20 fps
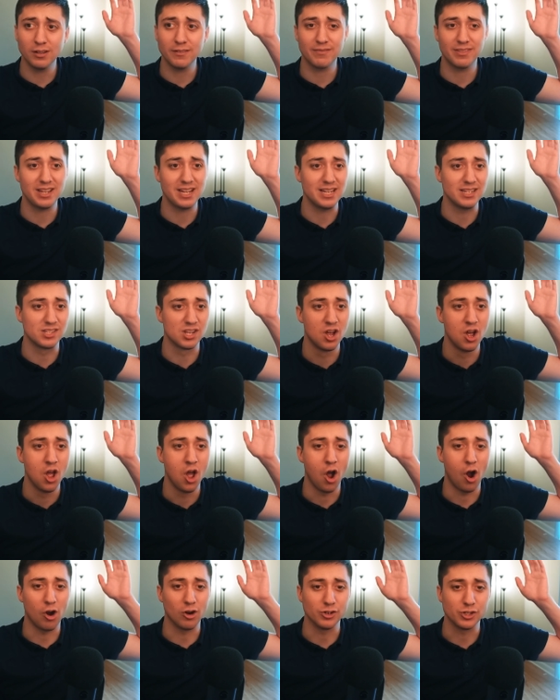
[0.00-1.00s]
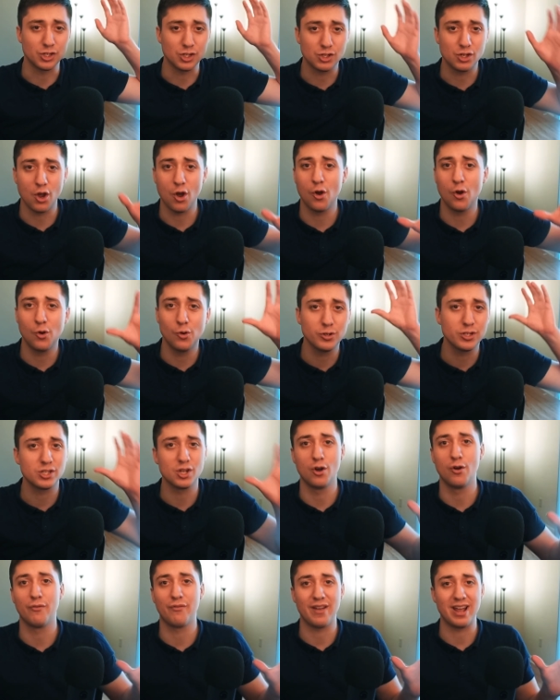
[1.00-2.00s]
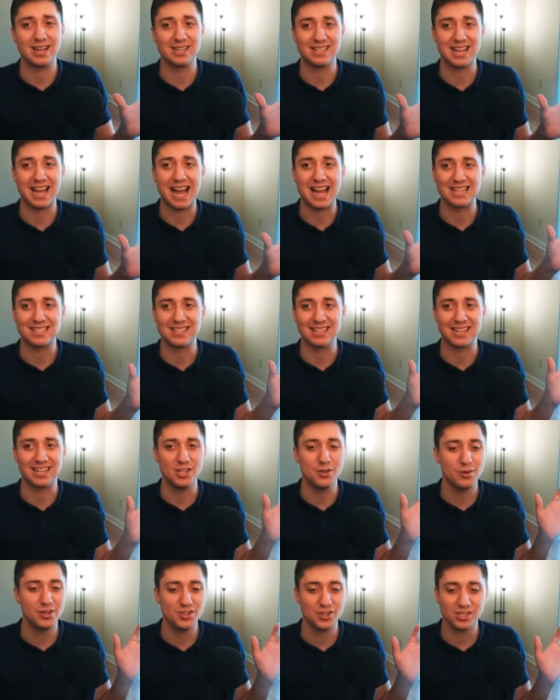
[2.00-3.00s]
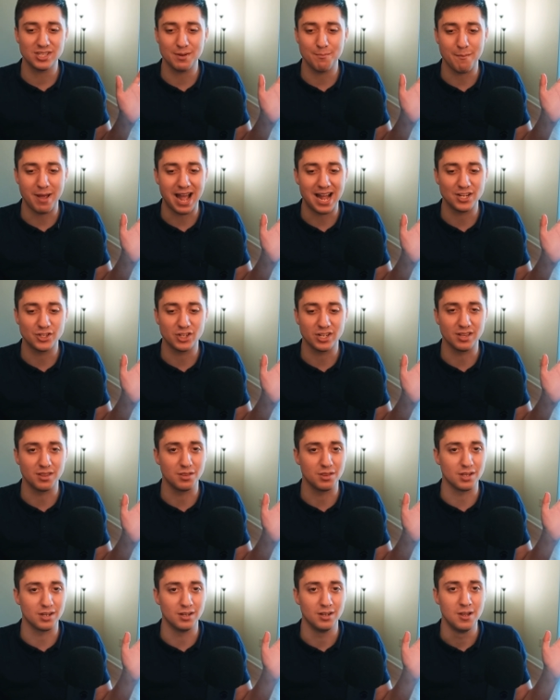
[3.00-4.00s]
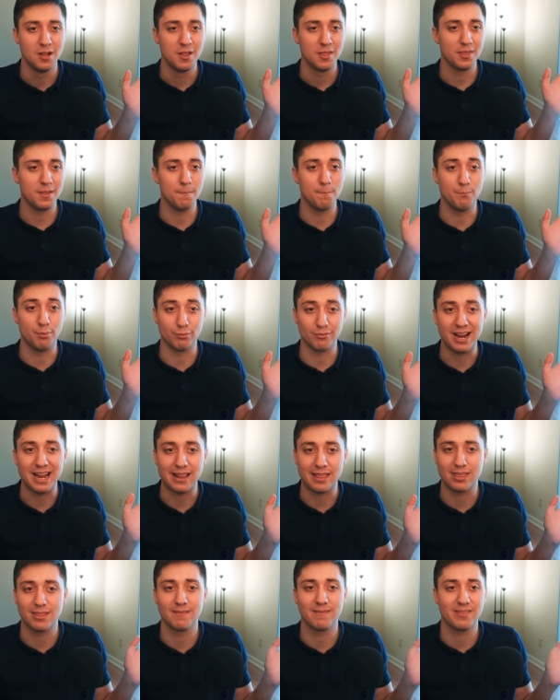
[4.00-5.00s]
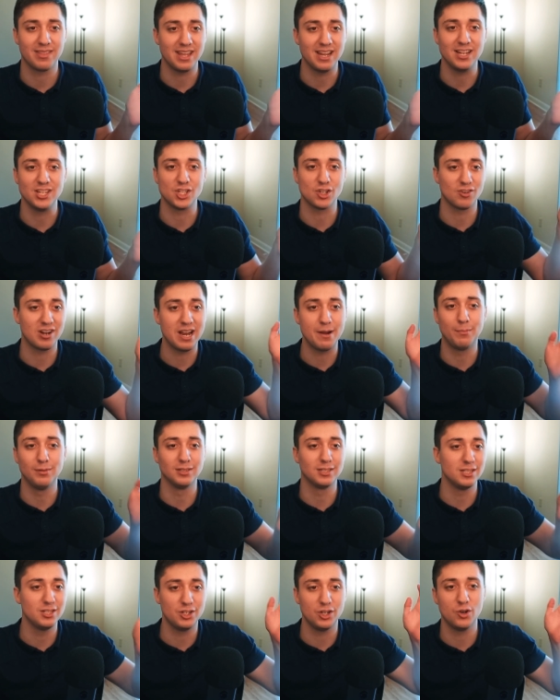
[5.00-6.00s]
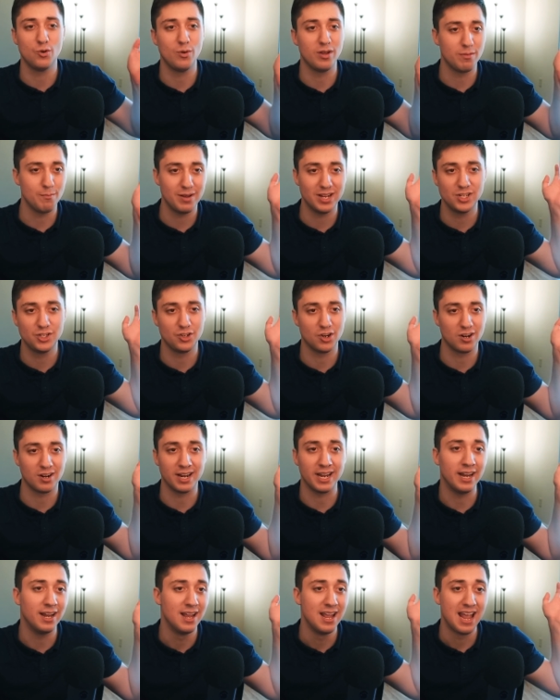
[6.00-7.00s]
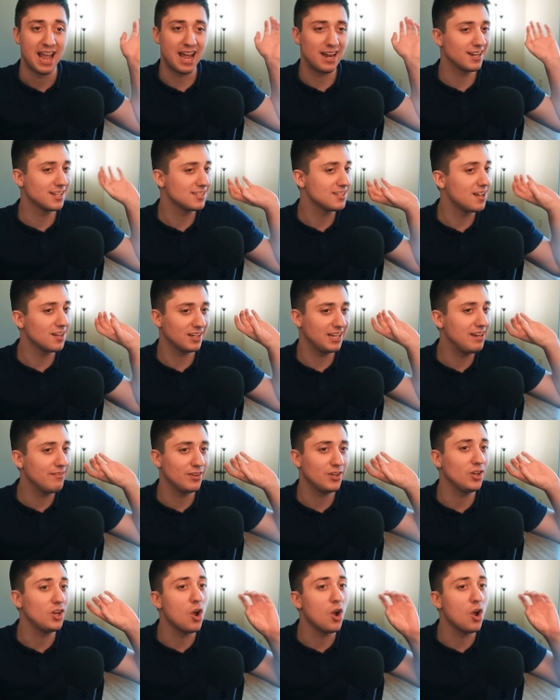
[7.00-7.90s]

of these are so, so fantastic, and you can just imagine the the breadth of things you're able to do with Midjourney. And it's not even